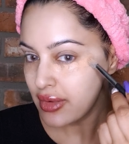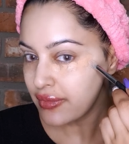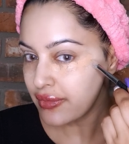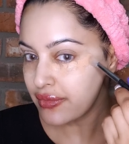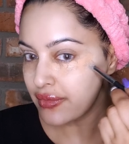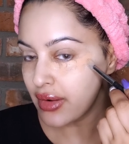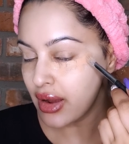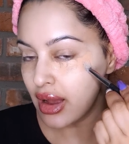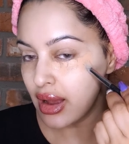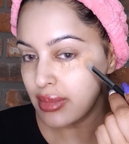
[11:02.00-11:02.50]

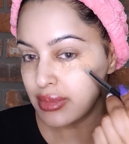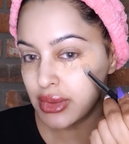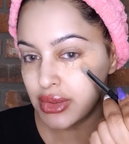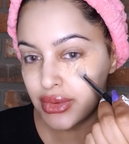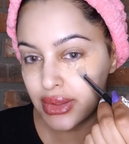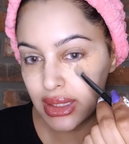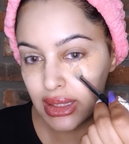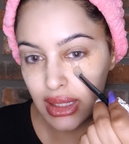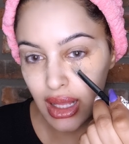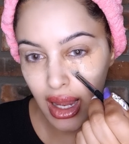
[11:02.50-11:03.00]
from the
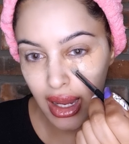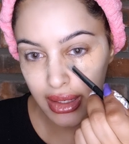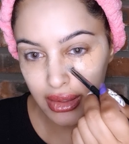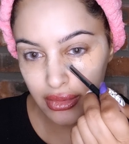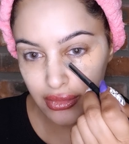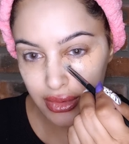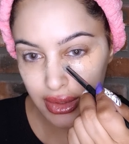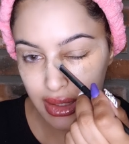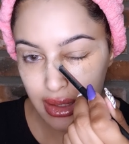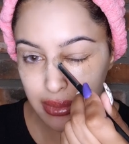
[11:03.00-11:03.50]
Real Eye
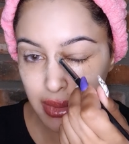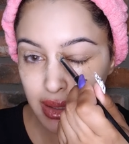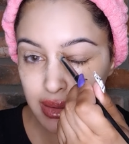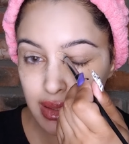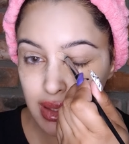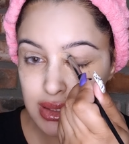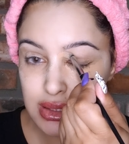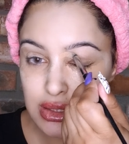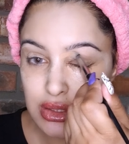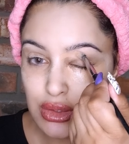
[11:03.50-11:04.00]
Cream, and
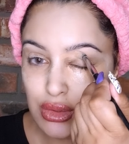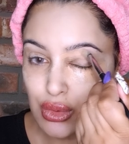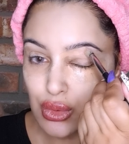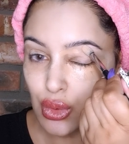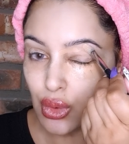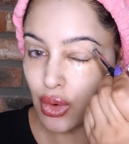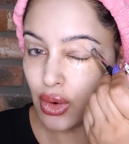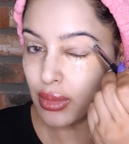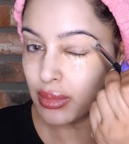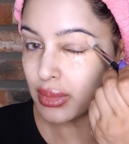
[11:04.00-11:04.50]
that's
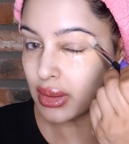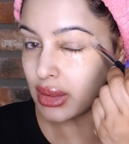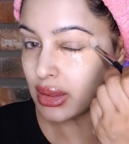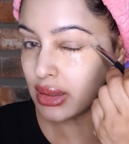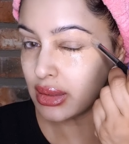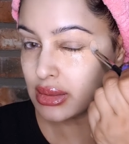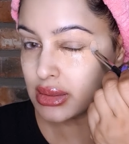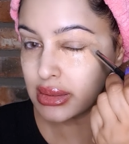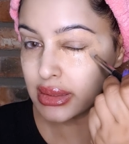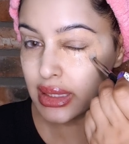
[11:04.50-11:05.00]

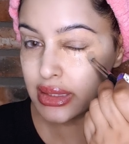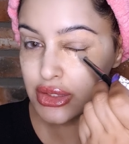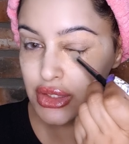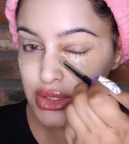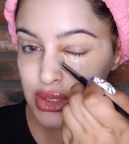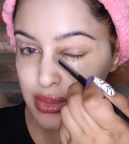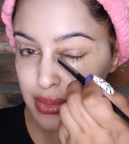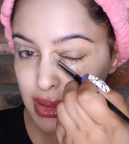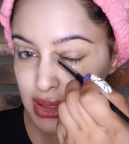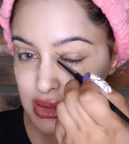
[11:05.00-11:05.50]
normal. That
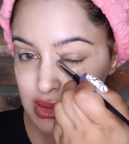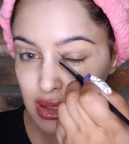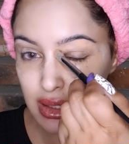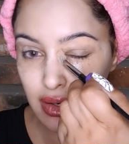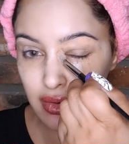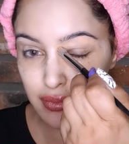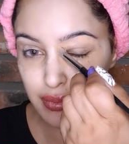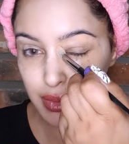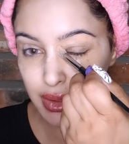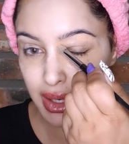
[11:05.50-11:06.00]
just means that
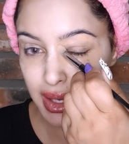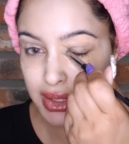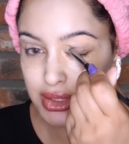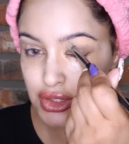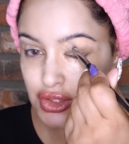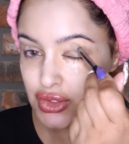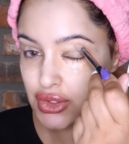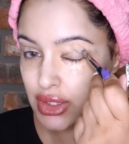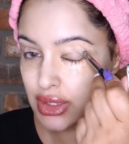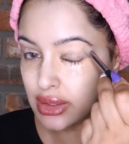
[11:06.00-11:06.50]
I've put
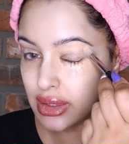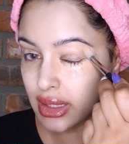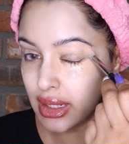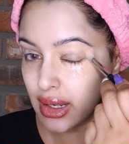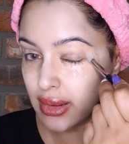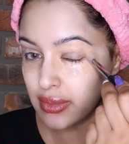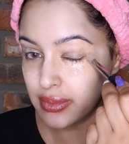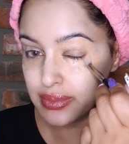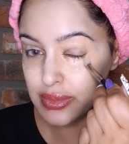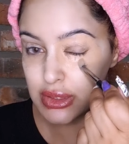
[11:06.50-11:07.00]
extra than
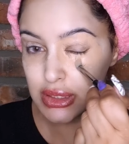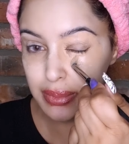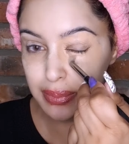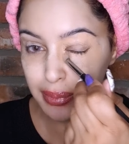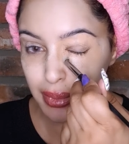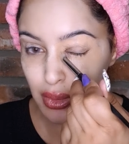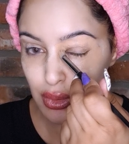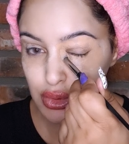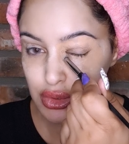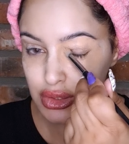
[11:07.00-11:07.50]
I'm
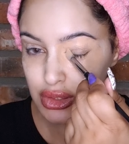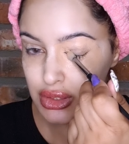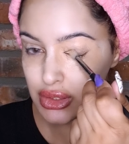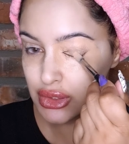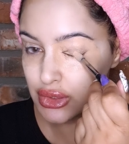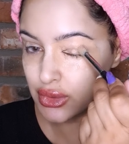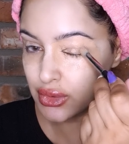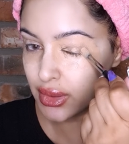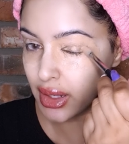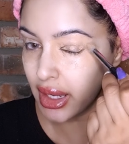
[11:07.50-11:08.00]
supposed
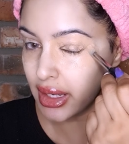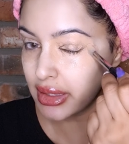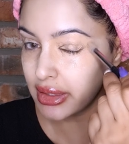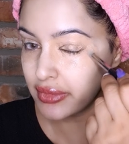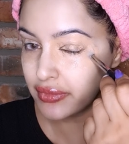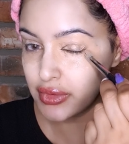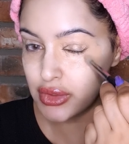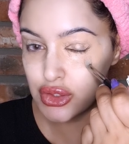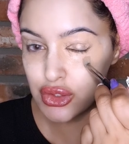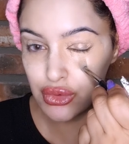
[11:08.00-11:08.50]
to. And if
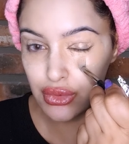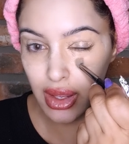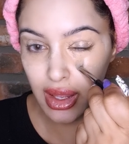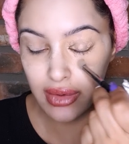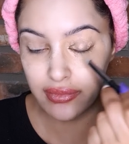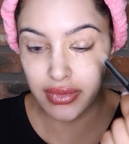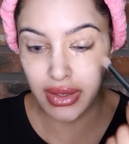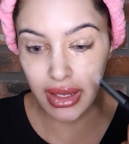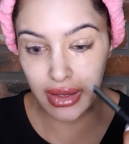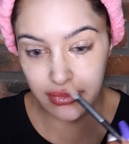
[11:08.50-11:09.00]
you do
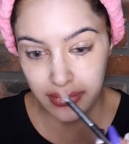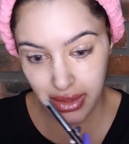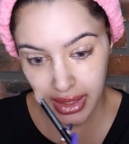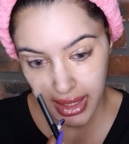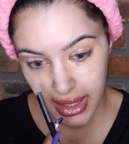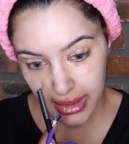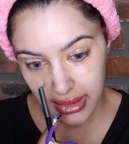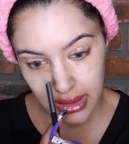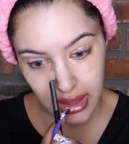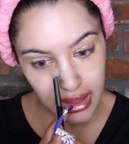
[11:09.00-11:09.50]
have a heavy
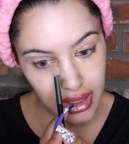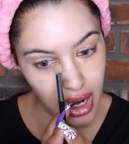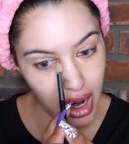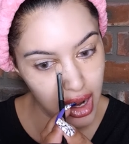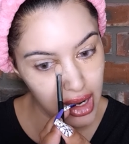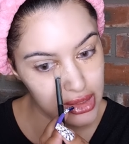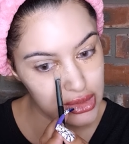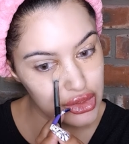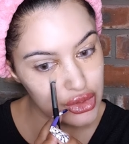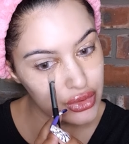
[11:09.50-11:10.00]
hand like
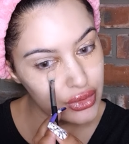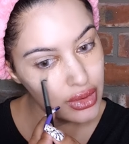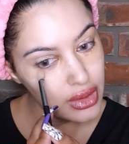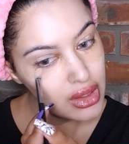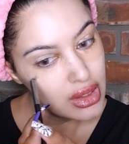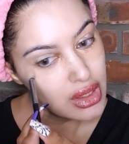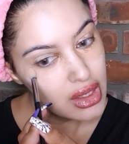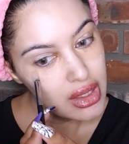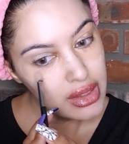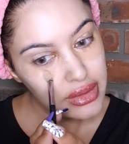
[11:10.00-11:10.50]
I do,
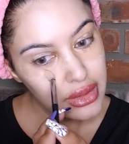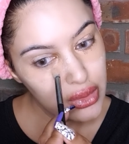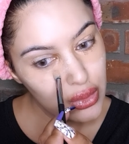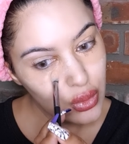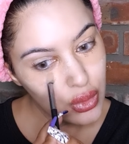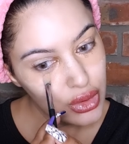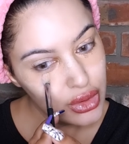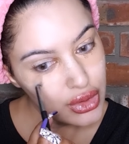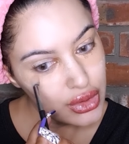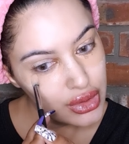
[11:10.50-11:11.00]
then
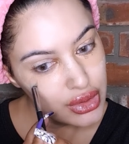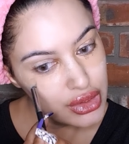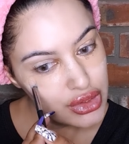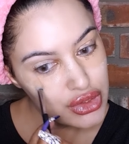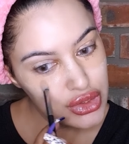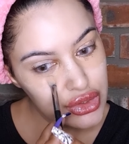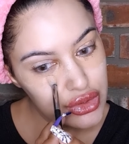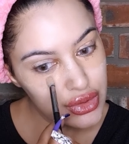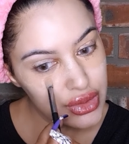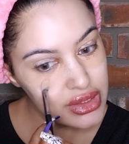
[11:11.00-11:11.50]
all you're going to
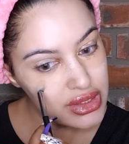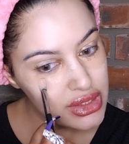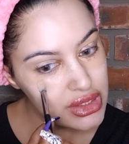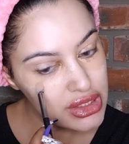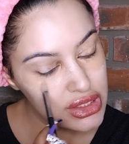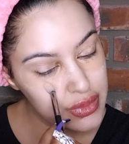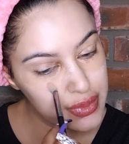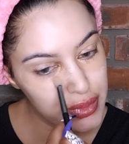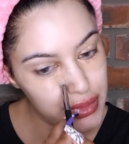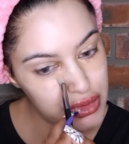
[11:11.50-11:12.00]
do is
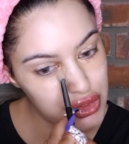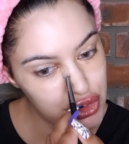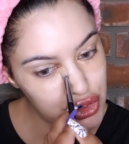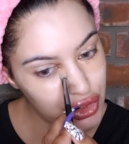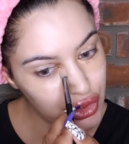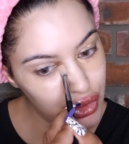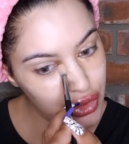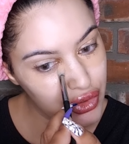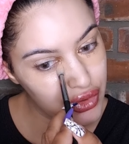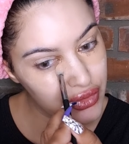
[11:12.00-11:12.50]
just put your
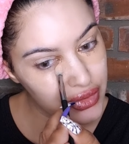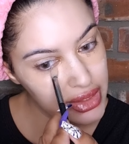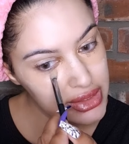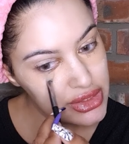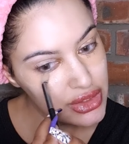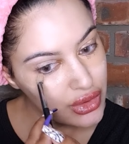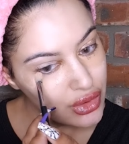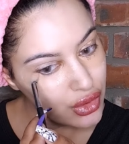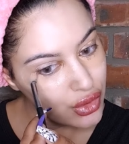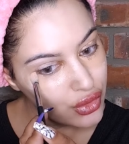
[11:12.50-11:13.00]

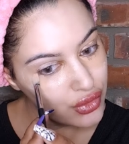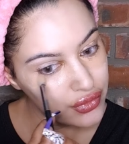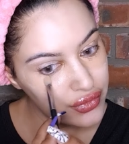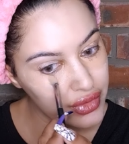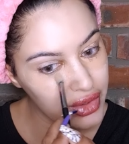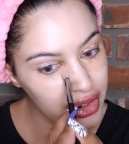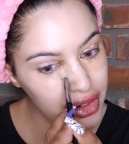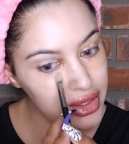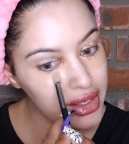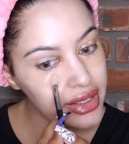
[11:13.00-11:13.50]
corrector over,
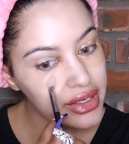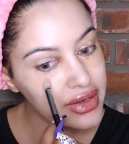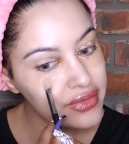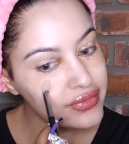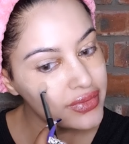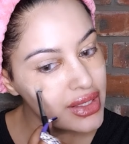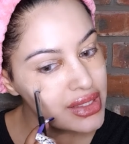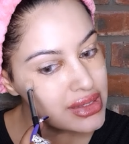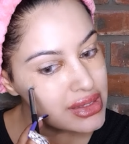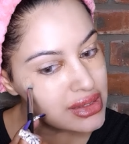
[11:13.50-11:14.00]
and if
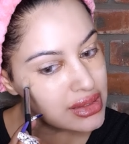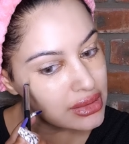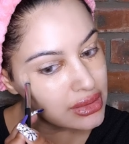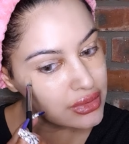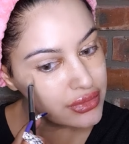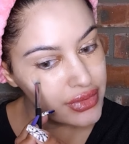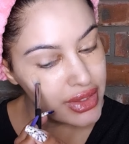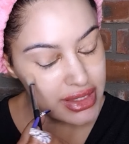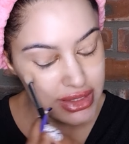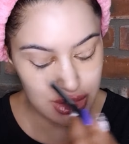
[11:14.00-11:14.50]
there's still
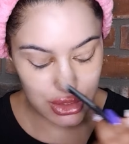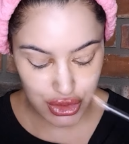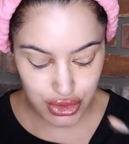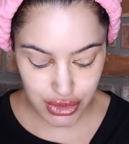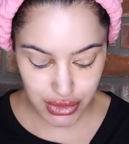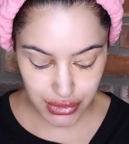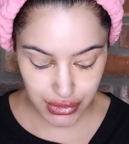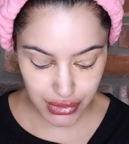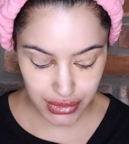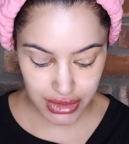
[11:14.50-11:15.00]
residue,
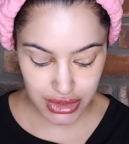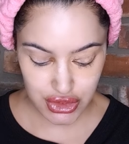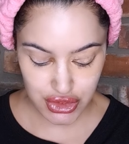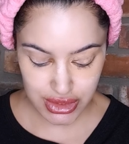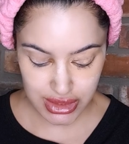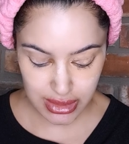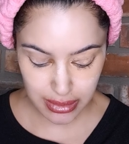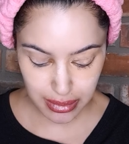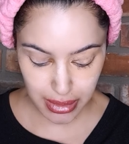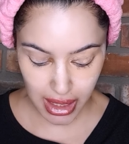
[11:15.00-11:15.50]
you can
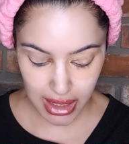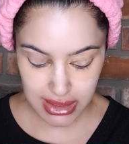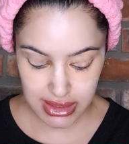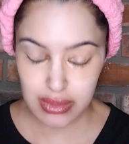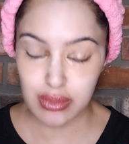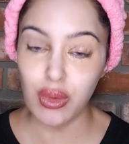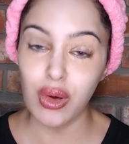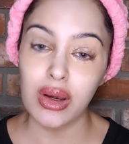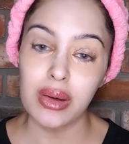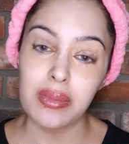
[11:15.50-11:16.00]
just apply a
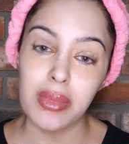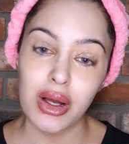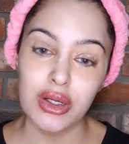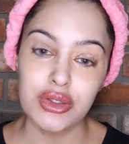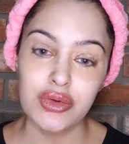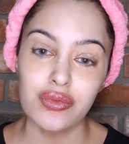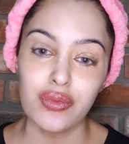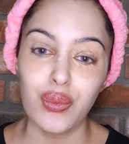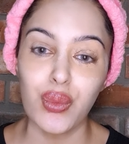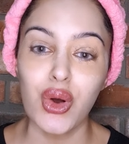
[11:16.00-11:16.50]
small amount
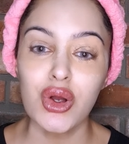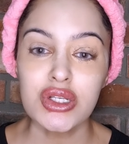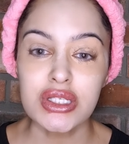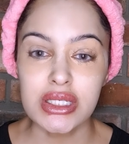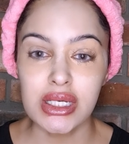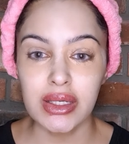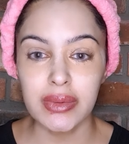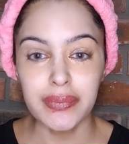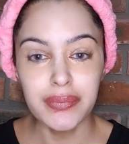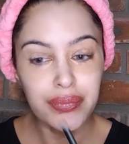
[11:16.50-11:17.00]
of
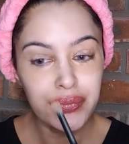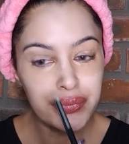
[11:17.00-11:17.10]
water,